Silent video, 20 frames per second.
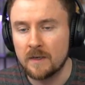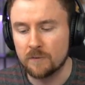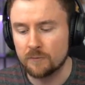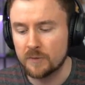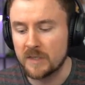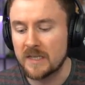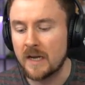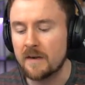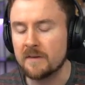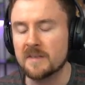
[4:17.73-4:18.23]

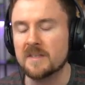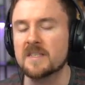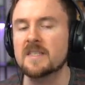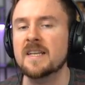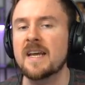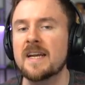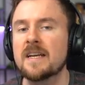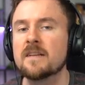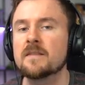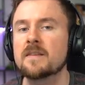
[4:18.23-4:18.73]
really
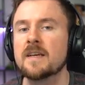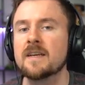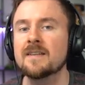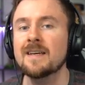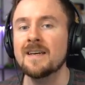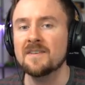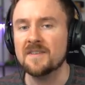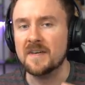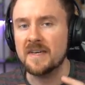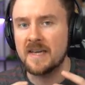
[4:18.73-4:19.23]
understanding that
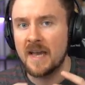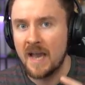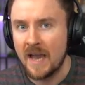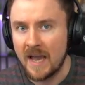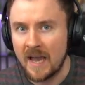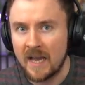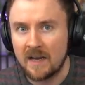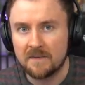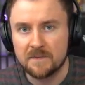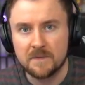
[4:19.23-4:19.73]
they
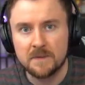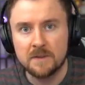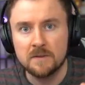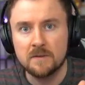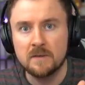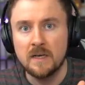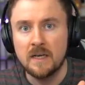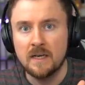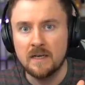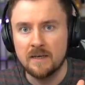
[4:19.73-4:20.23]
have
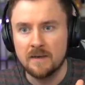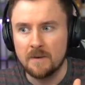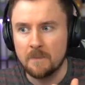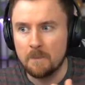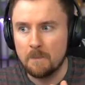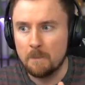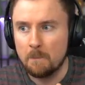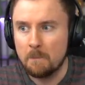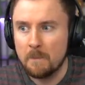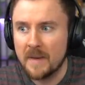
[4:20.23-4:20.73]
to
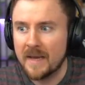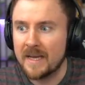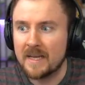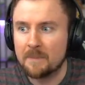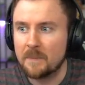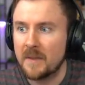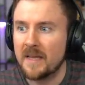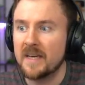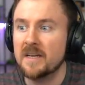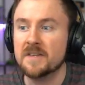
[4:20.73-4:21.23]

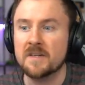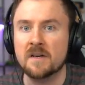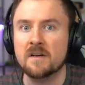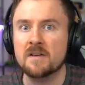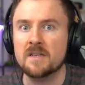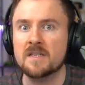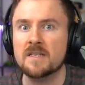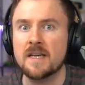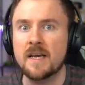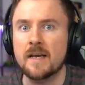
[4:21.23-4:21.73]
make players
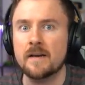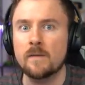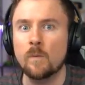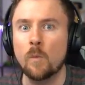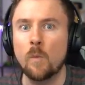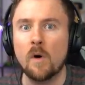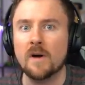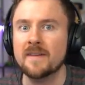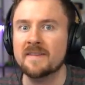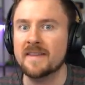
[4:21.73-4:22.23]
understand
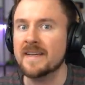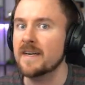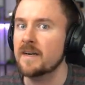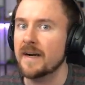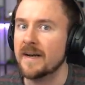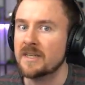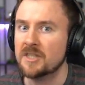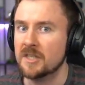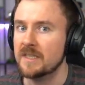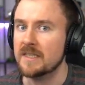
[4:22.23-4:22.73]
what they're
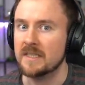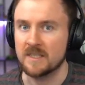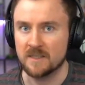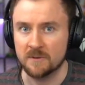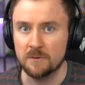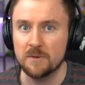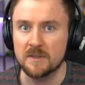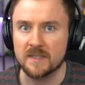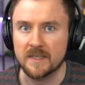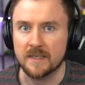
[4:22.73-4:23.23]
actually
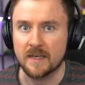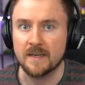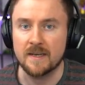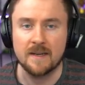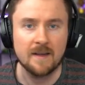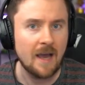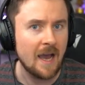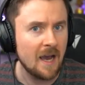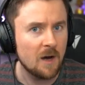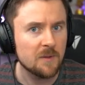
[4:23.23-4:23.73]
using and
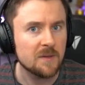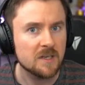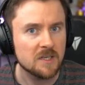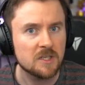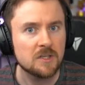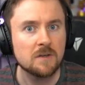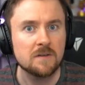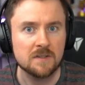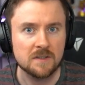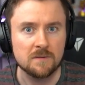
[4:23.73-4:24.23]
how they
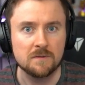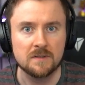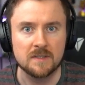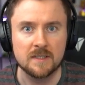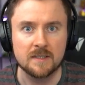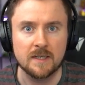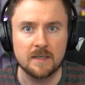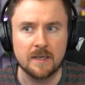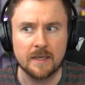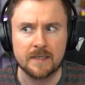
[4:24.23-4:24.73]
should use
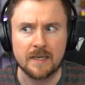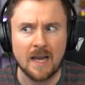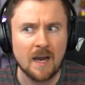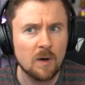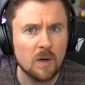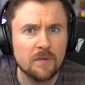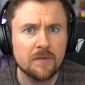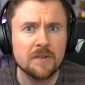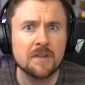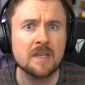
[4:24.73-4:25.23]
it and like how
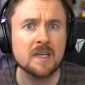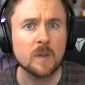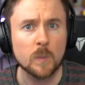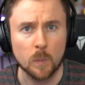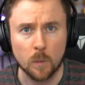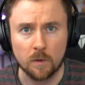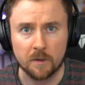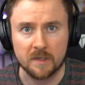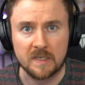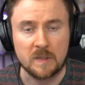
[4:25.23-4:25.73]
everything
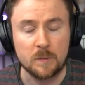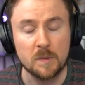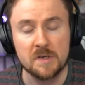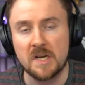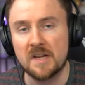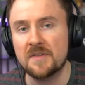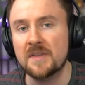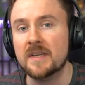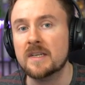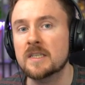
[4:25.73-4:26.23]
works, which I
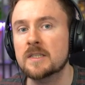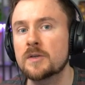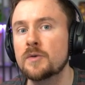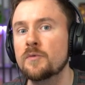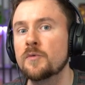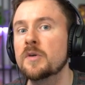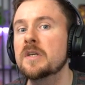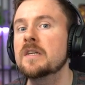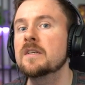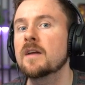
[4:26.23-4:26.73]
think is a
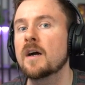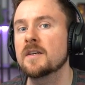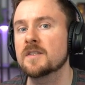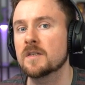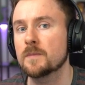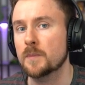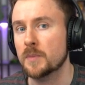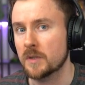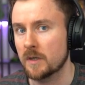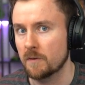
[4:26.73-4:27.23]
really nice
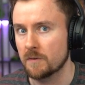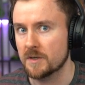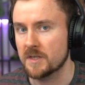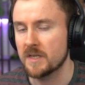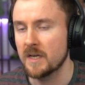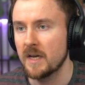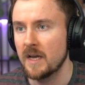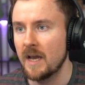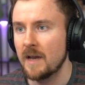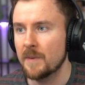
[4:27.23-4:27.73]
approach.
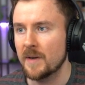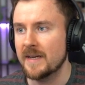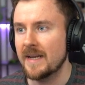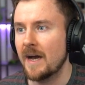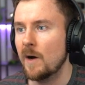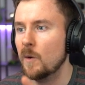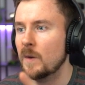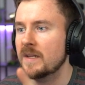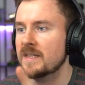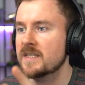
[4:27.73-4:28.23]
But
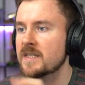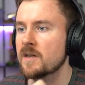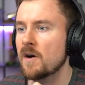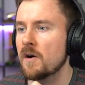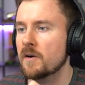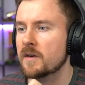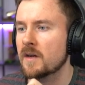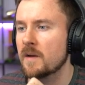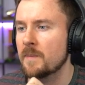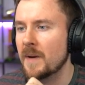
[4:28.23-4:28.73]
now let's
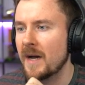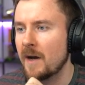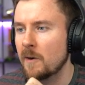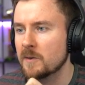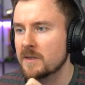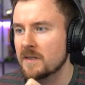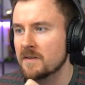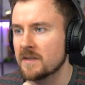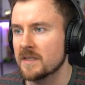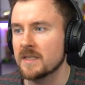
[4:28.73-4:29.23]
talk
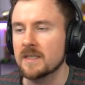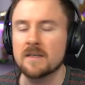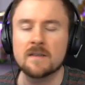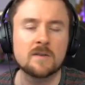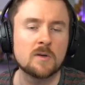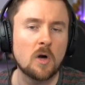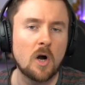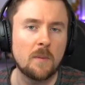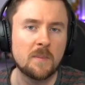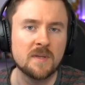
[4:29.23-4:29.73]
about the
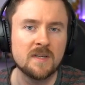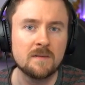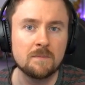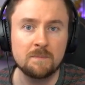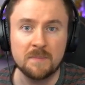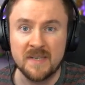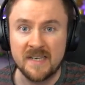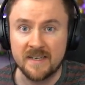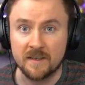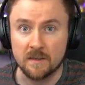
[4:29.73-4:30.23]
Goblin
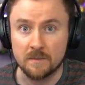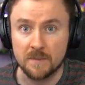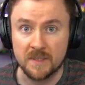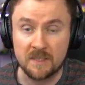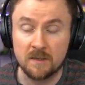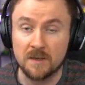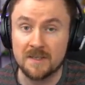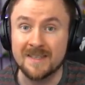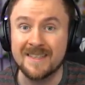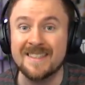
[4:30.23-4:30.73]
Builder,
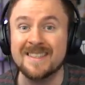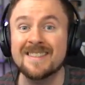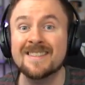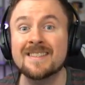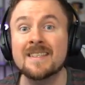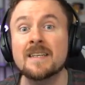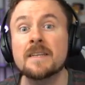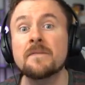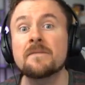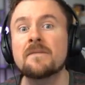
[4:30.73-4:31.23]
because this is
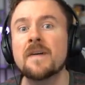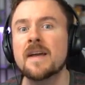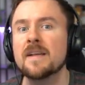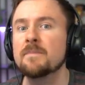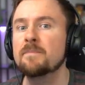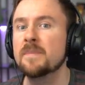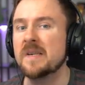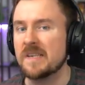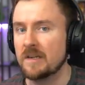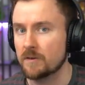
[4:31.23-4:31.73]
an
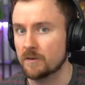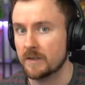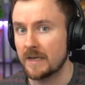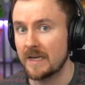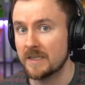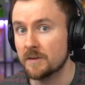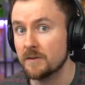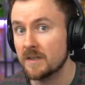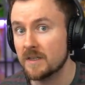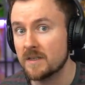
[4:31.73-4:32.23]
event builder, okay?
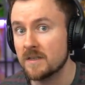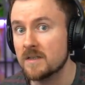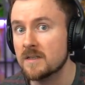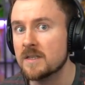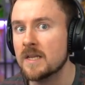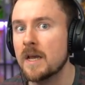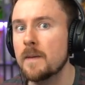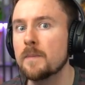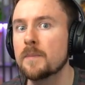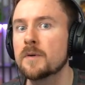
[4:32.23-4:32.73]
So this is
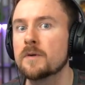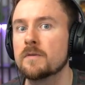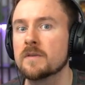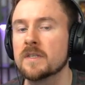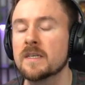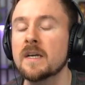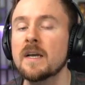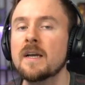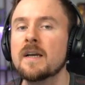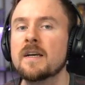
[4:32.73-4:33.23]

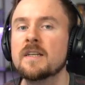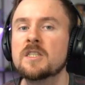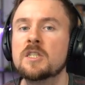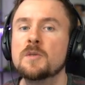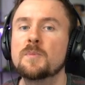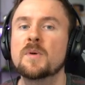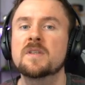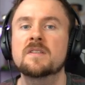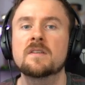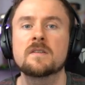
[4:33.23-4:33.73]
temporary and
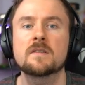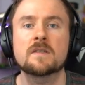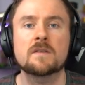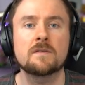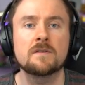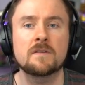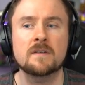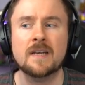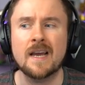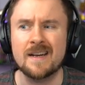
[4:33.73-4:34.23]
Supercell is
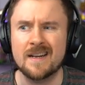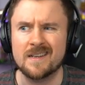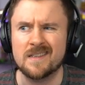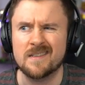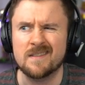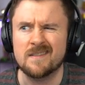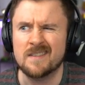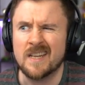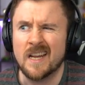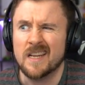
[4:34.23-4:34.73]
going to kind of
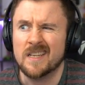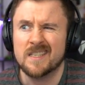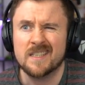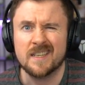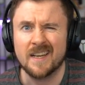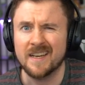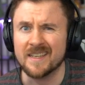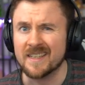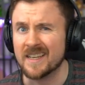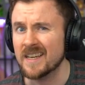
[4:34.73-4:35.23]
test,
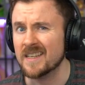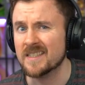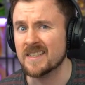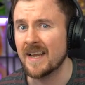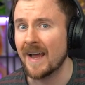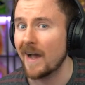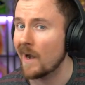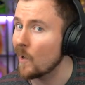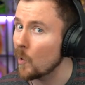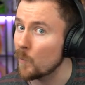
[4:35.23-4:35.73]
I guess,
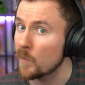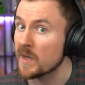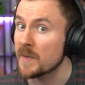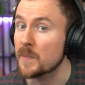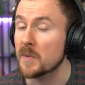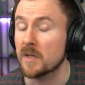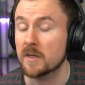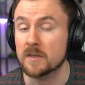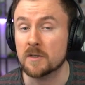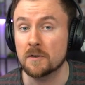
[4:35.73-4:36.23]
how
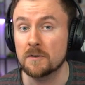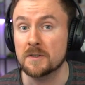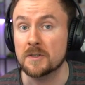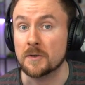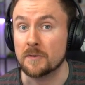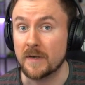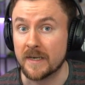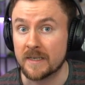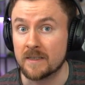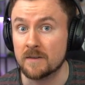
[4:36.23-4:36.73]
people are going to
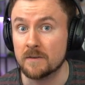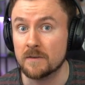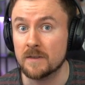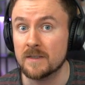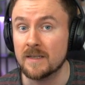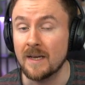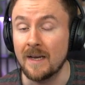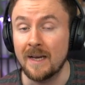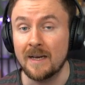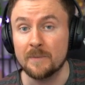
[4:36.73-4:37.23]
react to
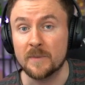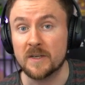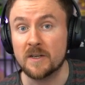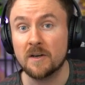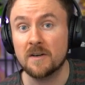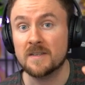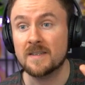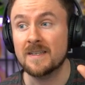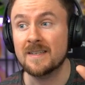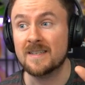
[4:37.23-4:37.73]
it,
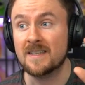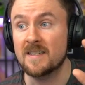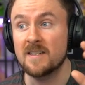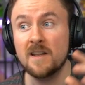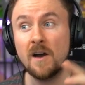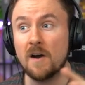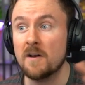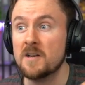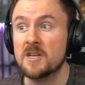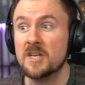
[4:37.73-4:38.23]
because it's
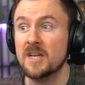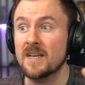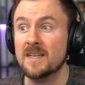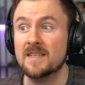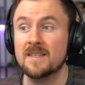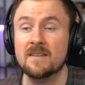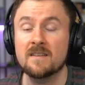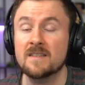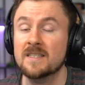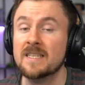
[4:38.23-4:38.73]
not
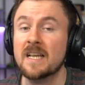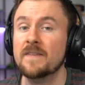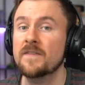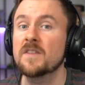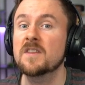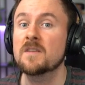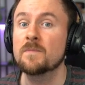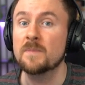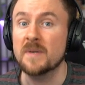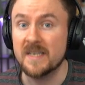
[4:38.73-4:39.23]
just the
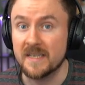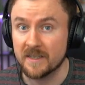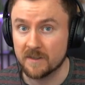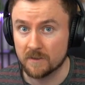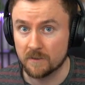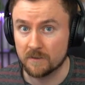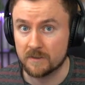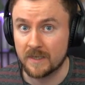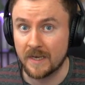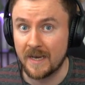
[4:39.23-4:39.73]
7th
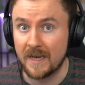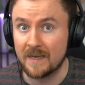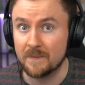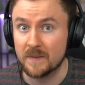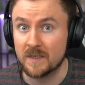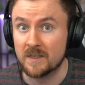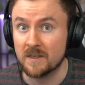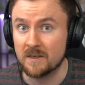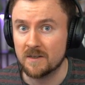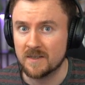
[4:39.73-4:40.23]
builder, okay?
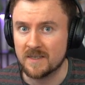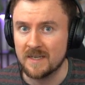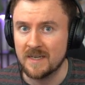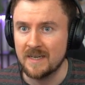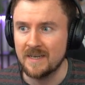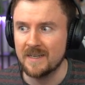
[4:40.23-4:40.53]
Because